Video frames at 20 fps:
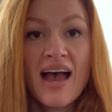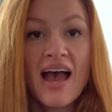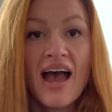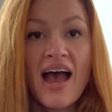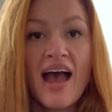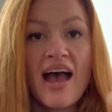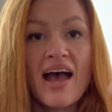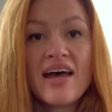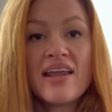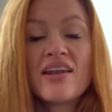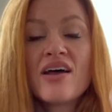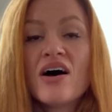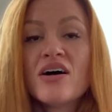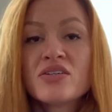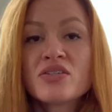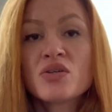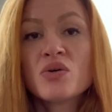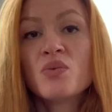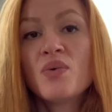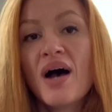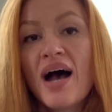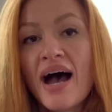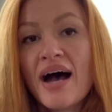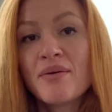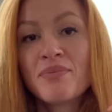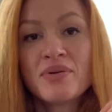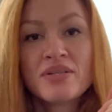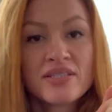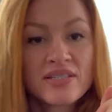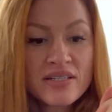And also what
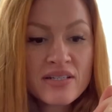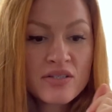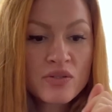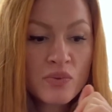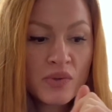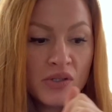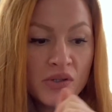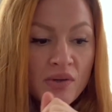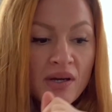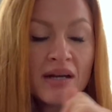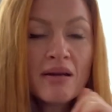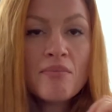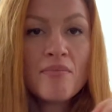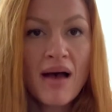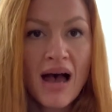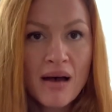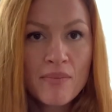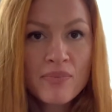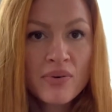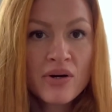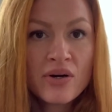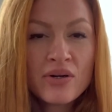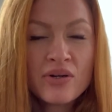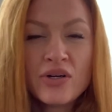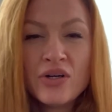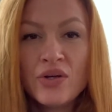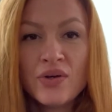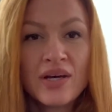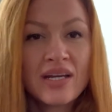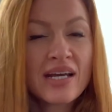happens is when you get a mat burn or
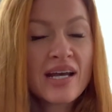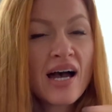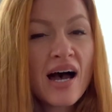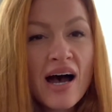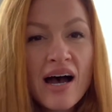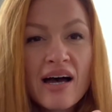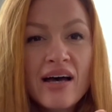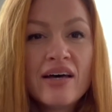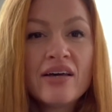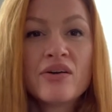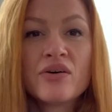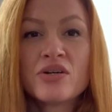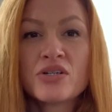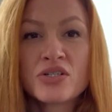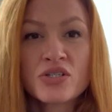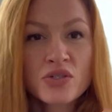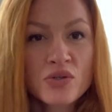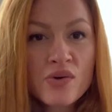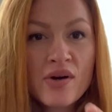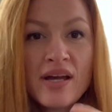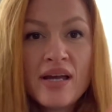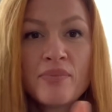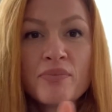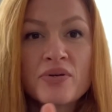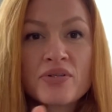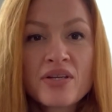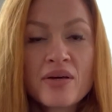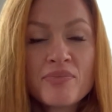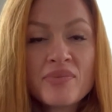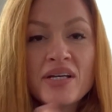you get a cut or a scrape or
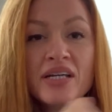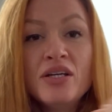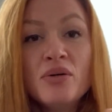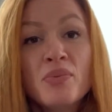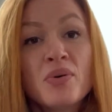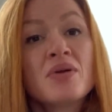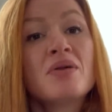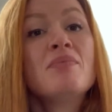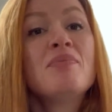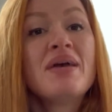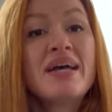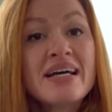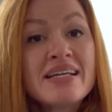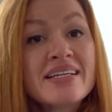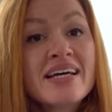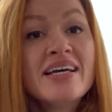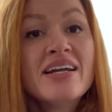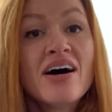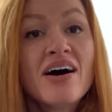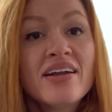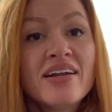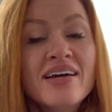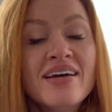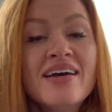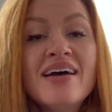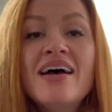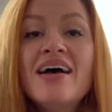something and you put a Band-Aid on it,